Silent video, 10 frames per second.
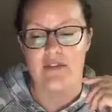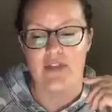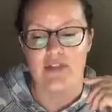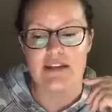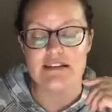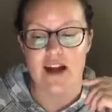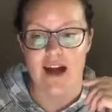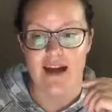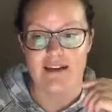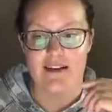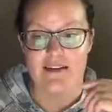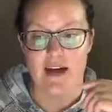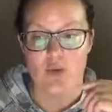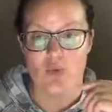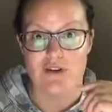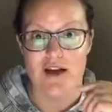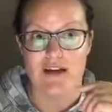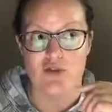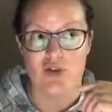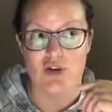the things that I had to get done were
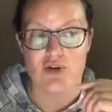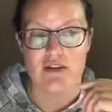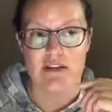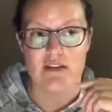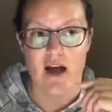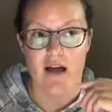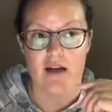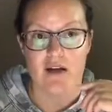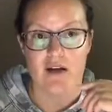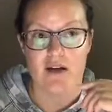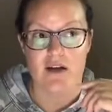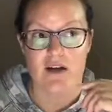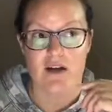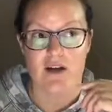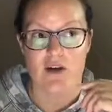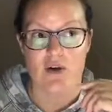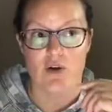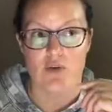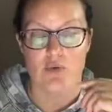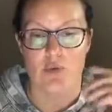like literally like
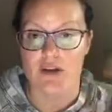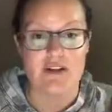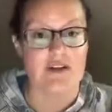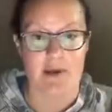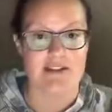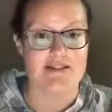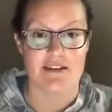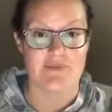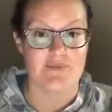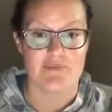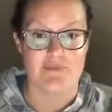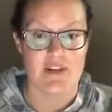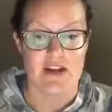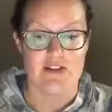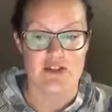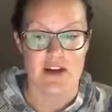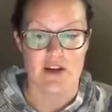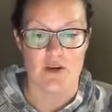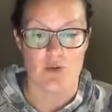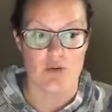really amazing
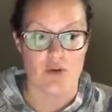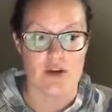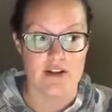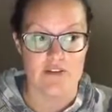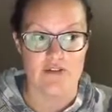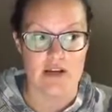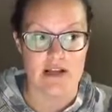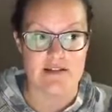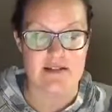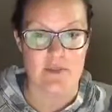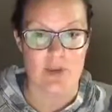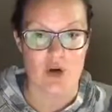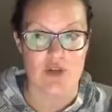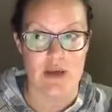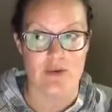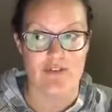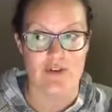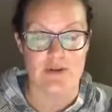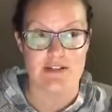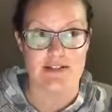yesterday. Really freaking simple. They were
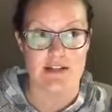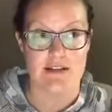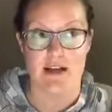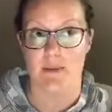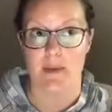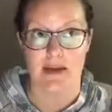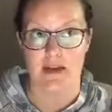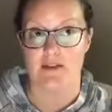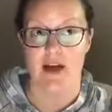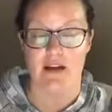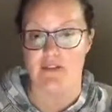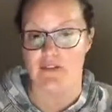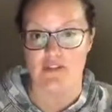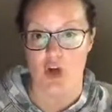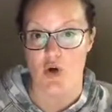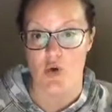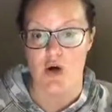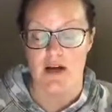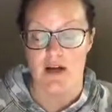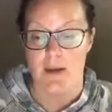focused on like making life
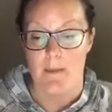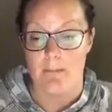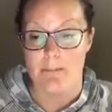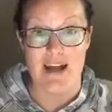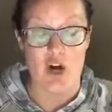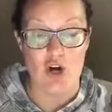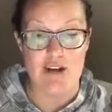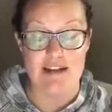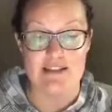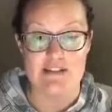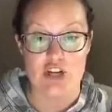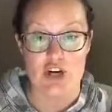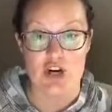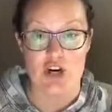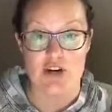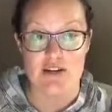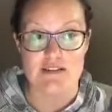flow better, easier,